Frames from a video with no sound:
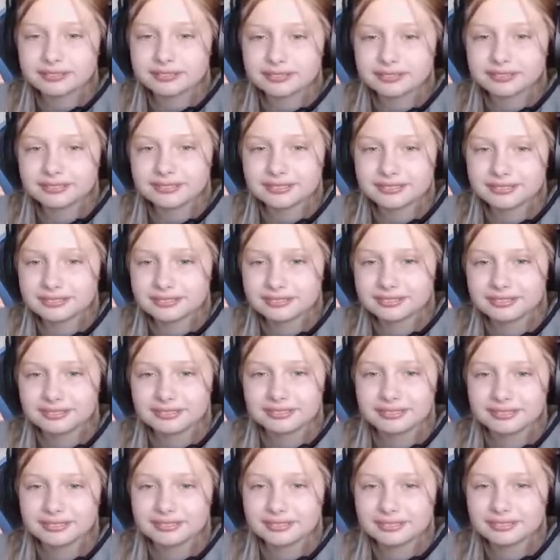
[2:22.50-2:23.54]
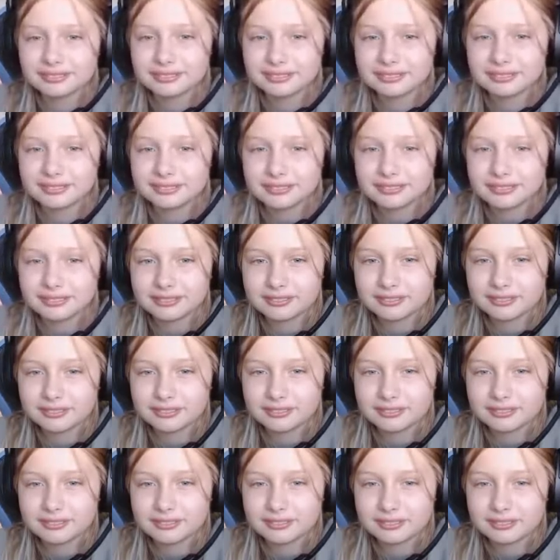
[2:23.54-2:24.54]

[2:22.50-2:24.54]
(silence)